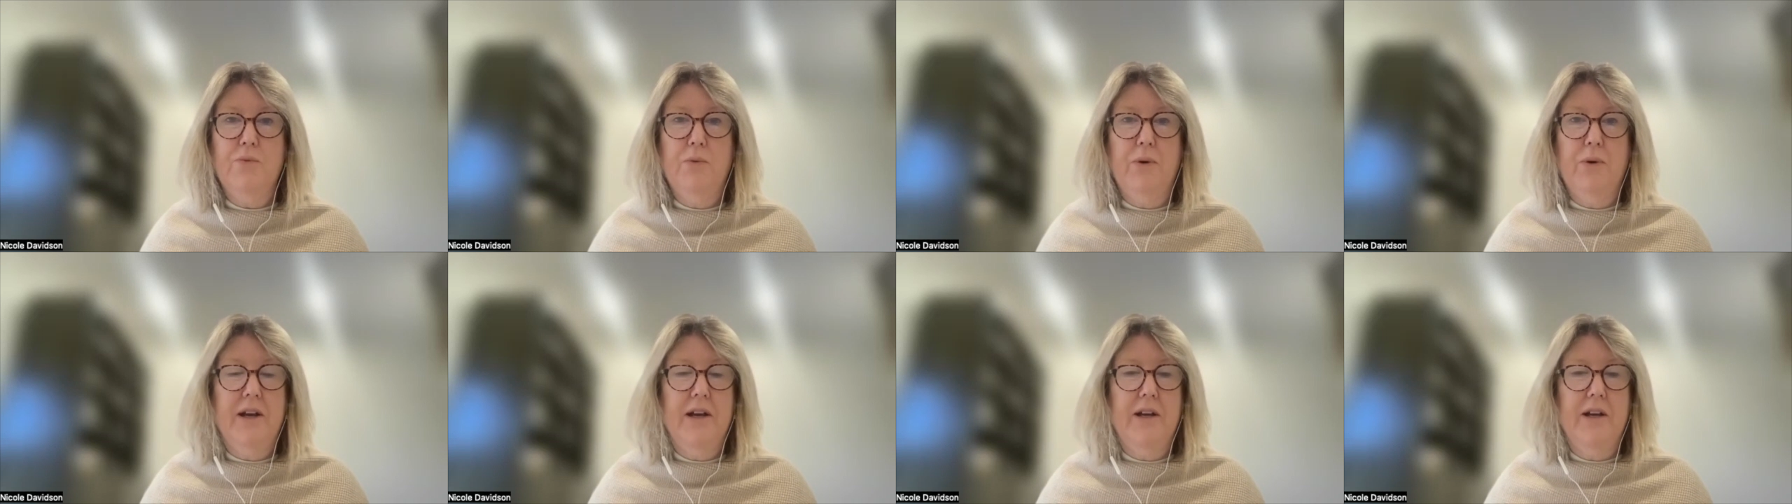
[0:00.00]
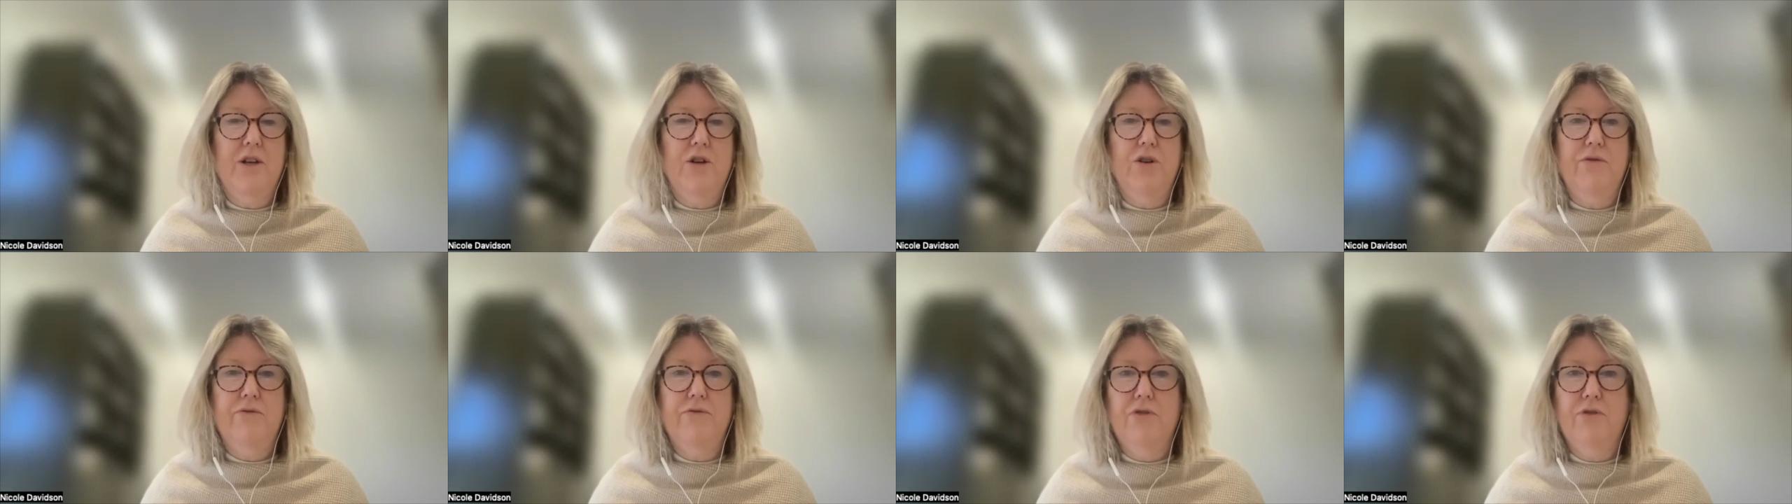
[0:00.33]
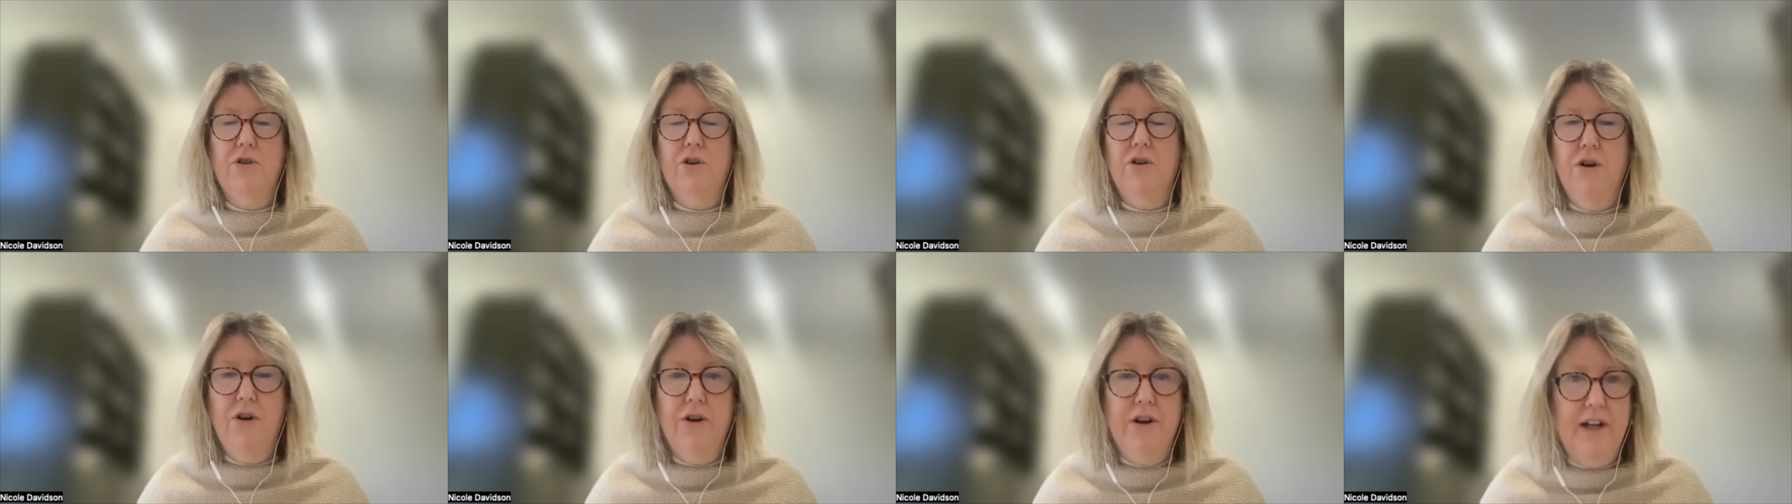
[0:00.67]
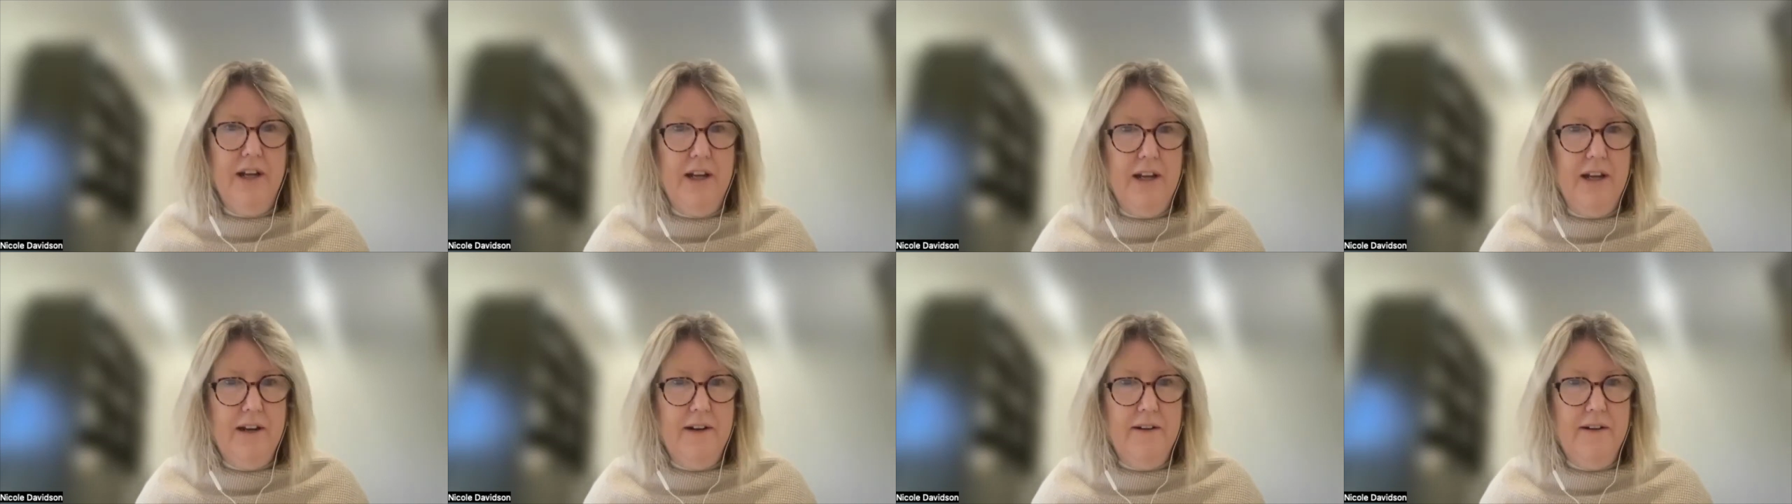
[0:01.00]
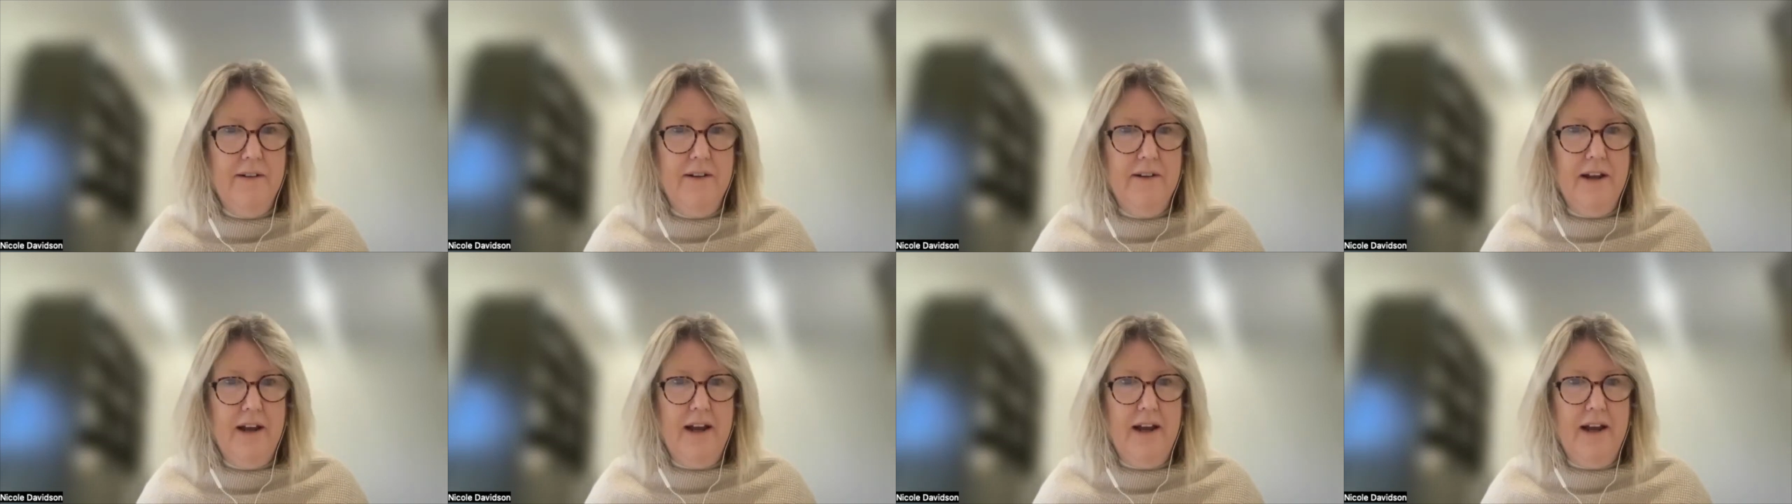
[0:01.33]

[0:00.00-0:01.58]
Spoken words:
where you've gone in